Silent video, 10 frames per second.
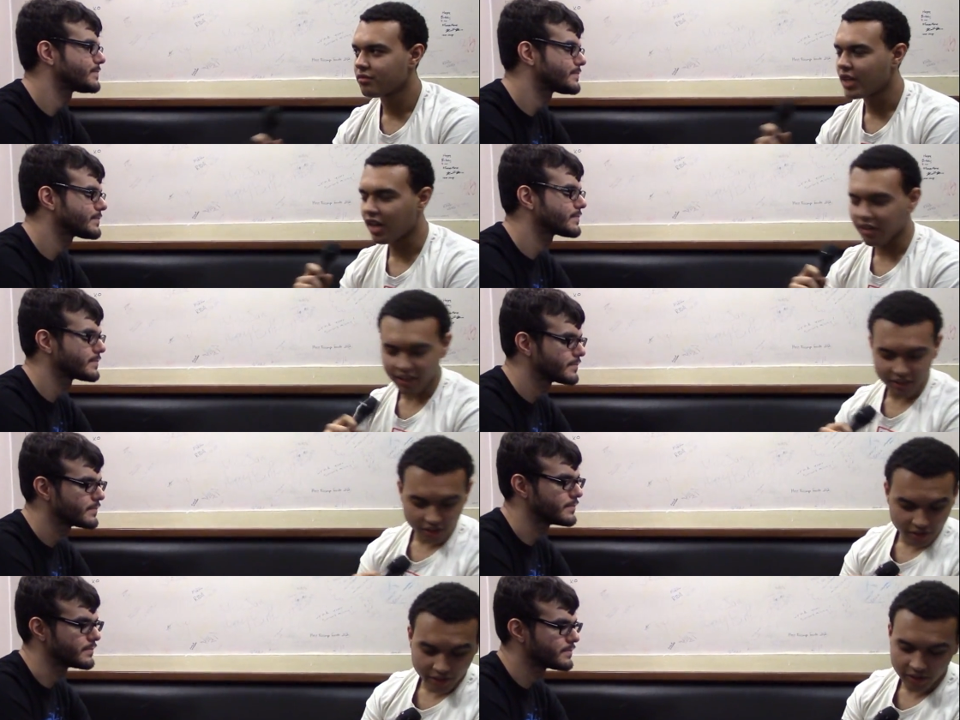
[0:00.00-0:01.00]
Speaker 1: All right,
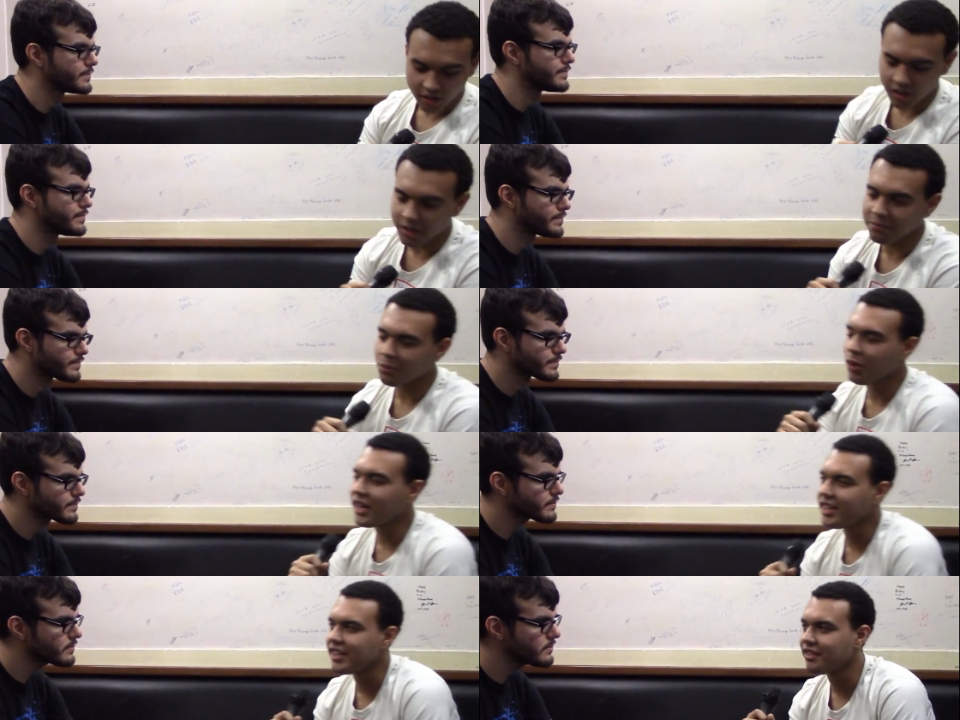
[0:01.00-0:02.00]
all right. Um,
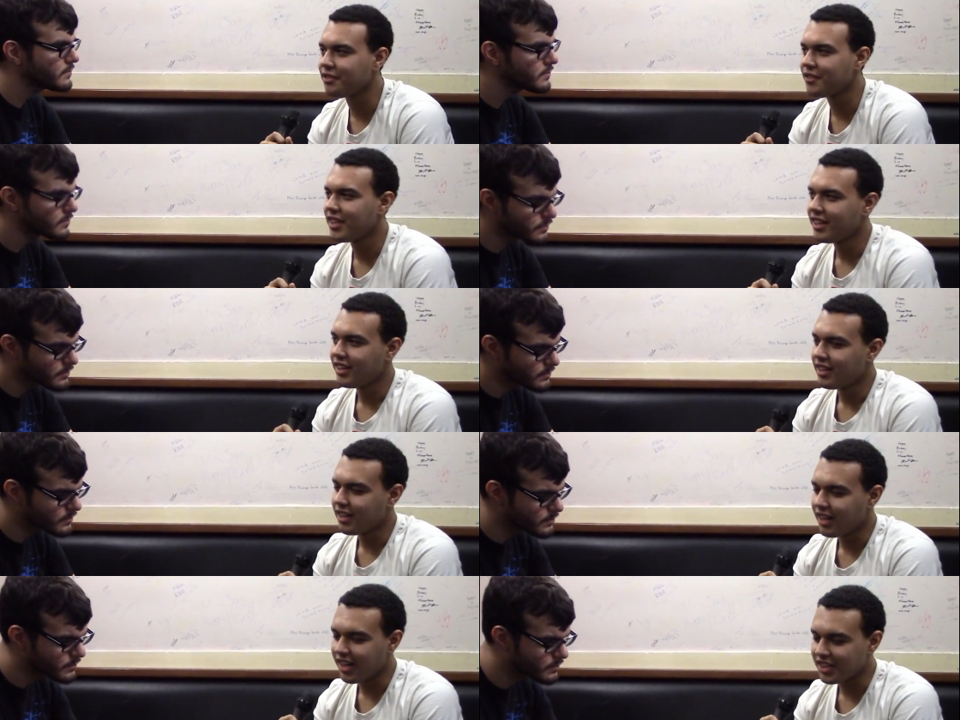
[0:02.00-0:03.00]
what if
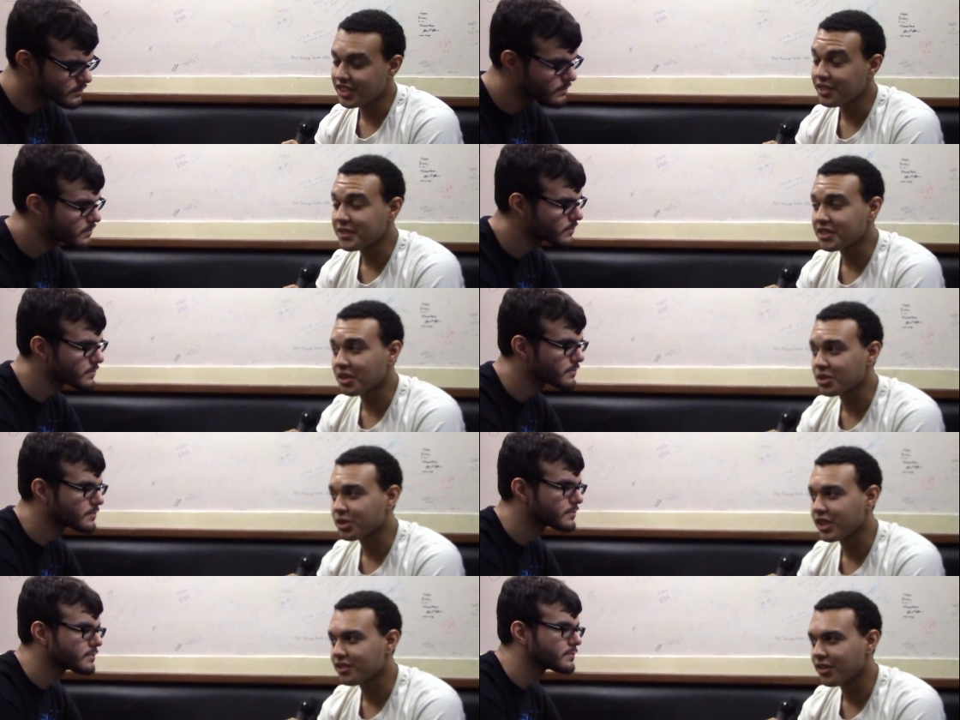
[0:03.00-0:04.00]
uh, achievements don't
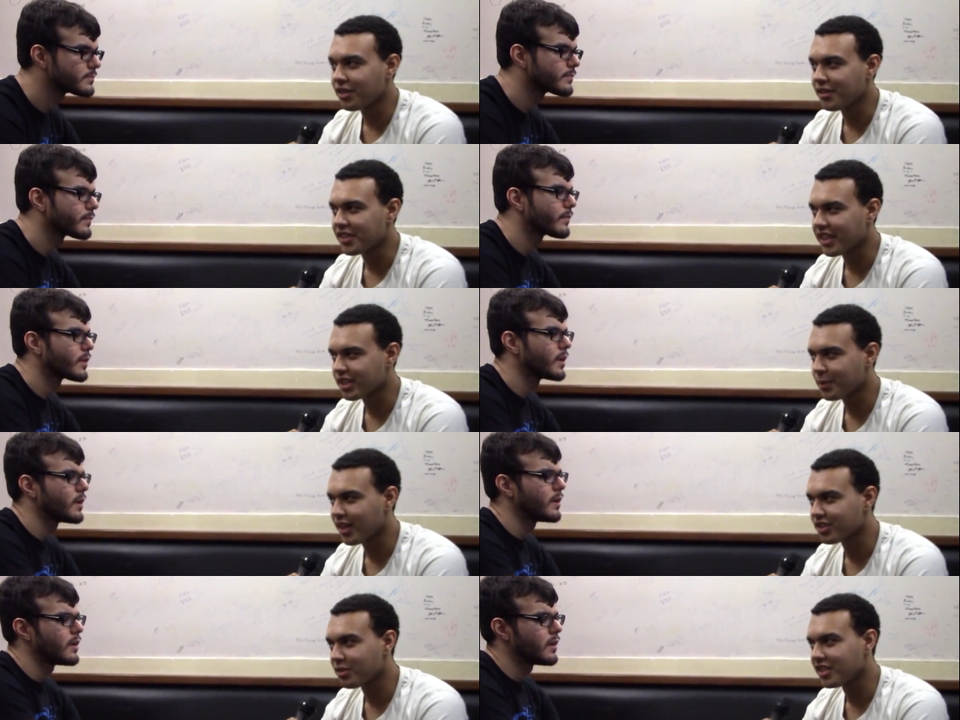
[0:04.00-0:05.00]
transfer over to the
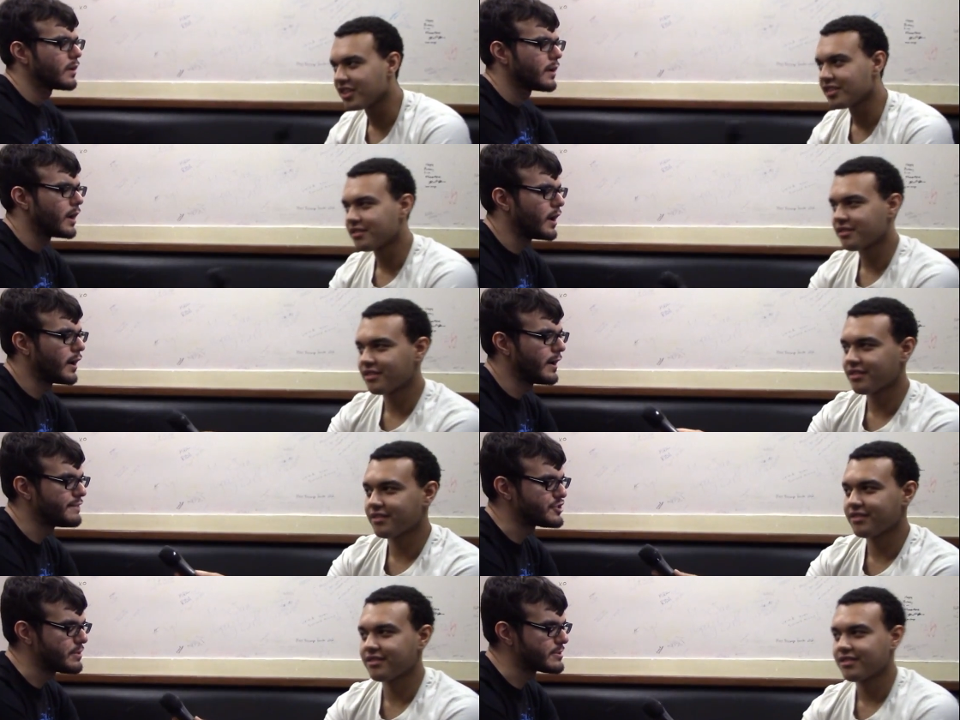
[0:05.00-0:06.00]
Xbox One?
Speaker 2: Uh, if
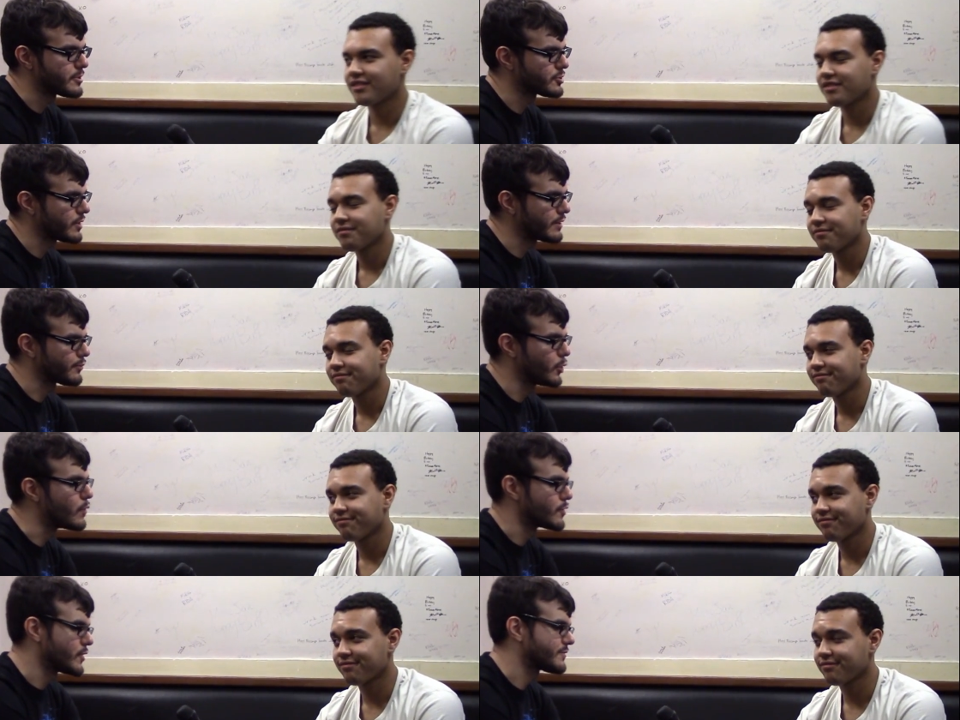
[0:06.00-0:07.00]
achievements don't transfer
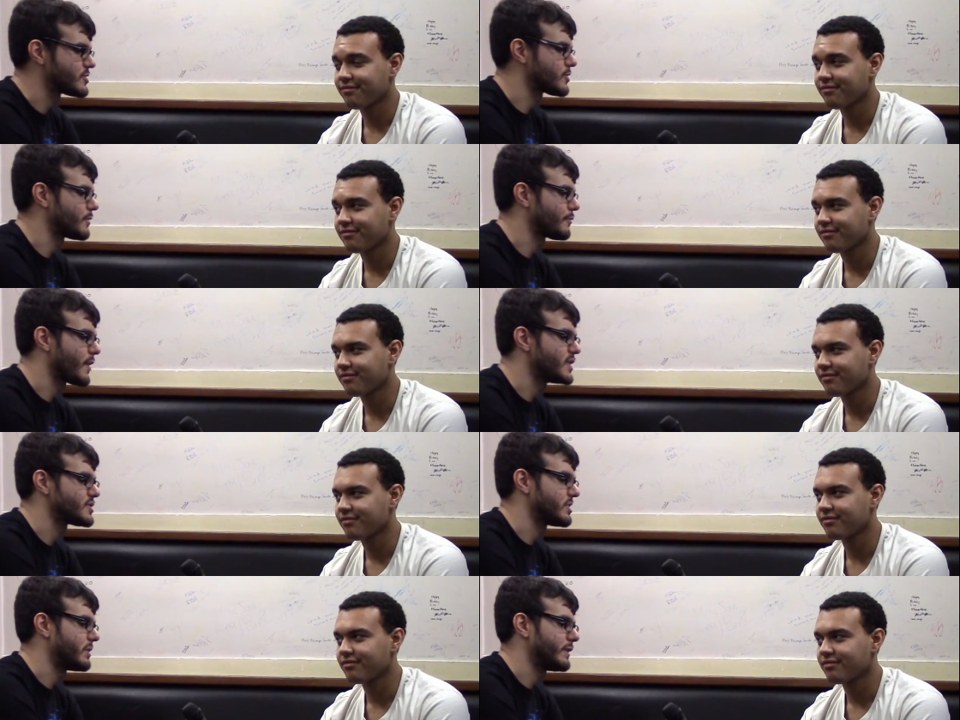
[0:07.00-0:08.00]
over and you have to start fresh,
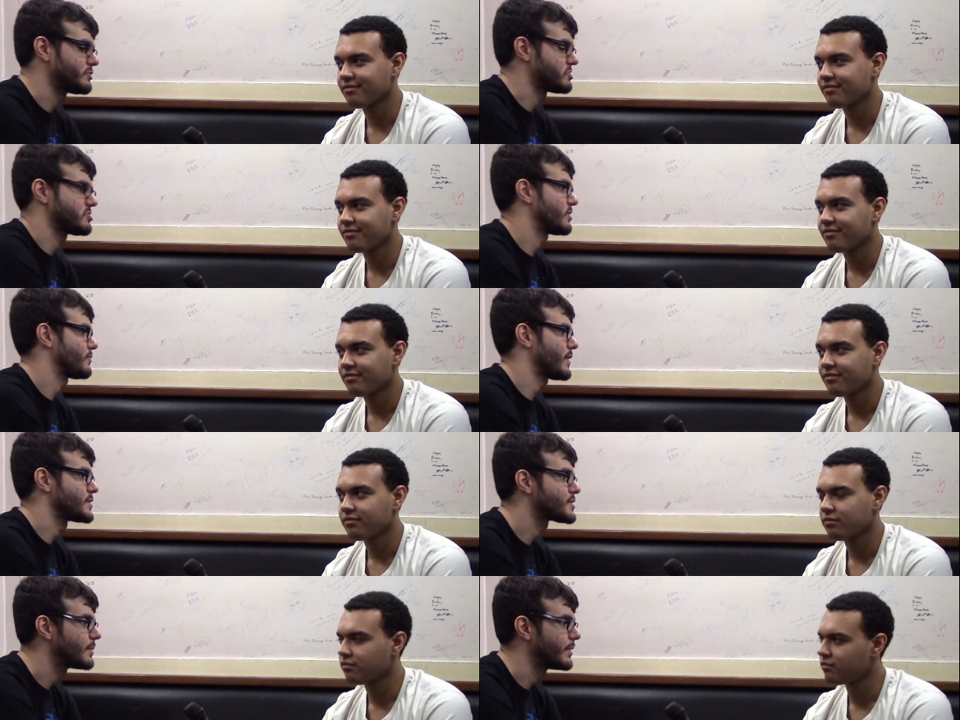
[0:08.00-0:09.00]
then I'll just start
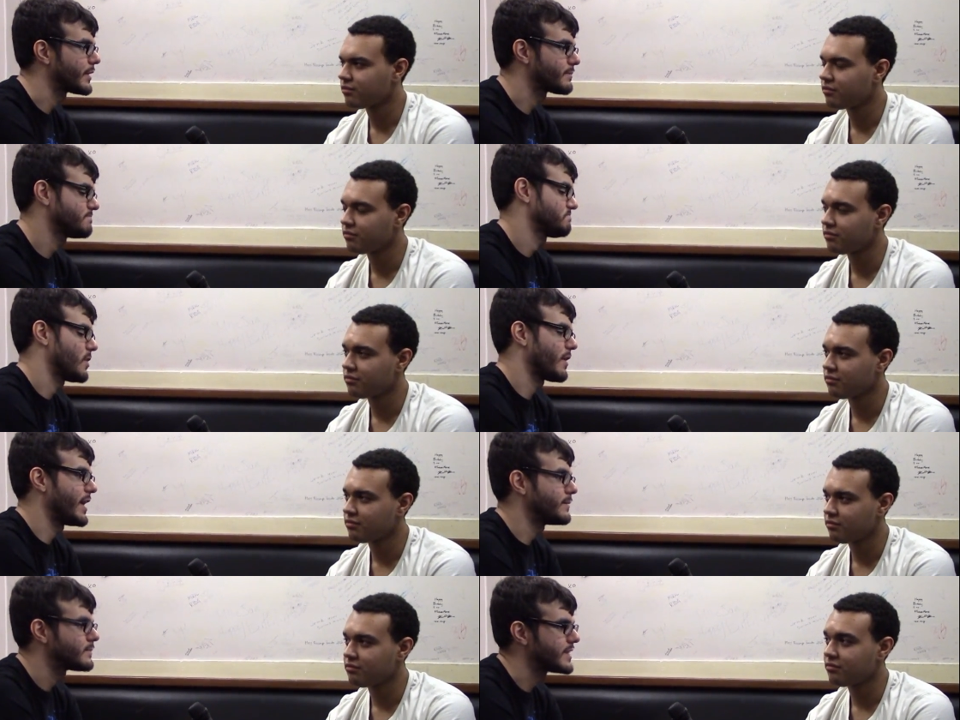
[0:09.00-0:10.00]
fresh. I'll be like, all
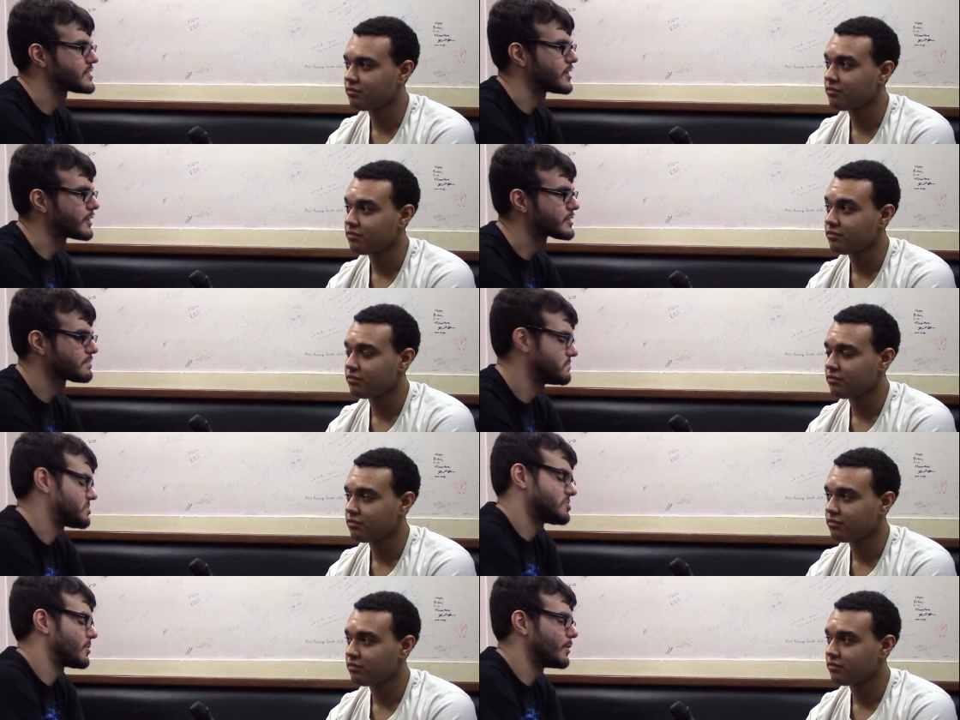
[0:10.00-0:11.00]
right, that sucks.
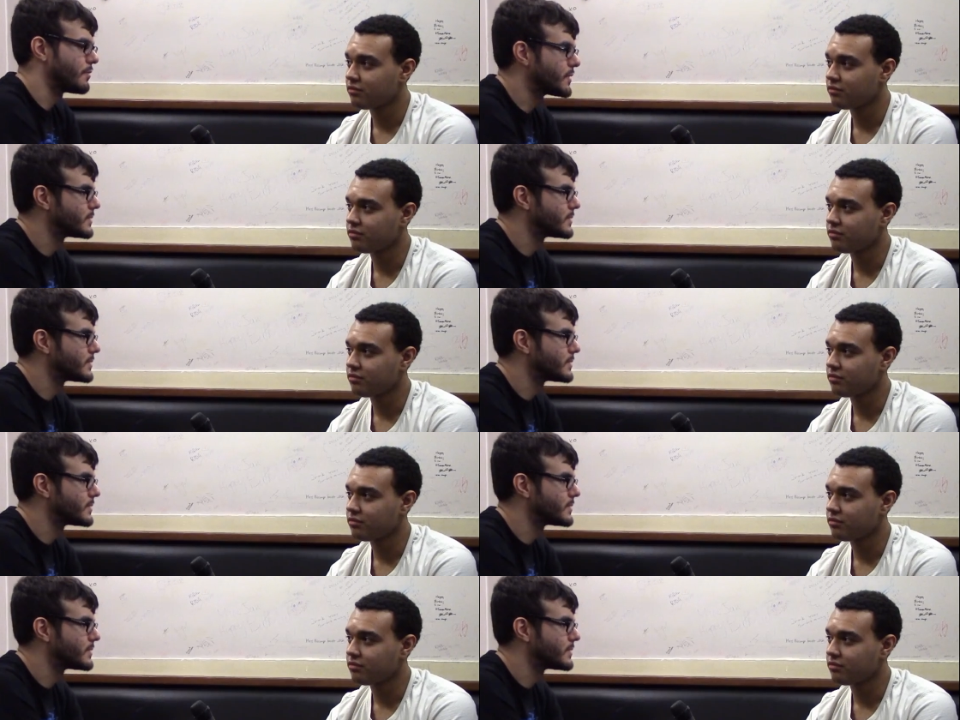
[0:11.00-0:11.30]
Just start over.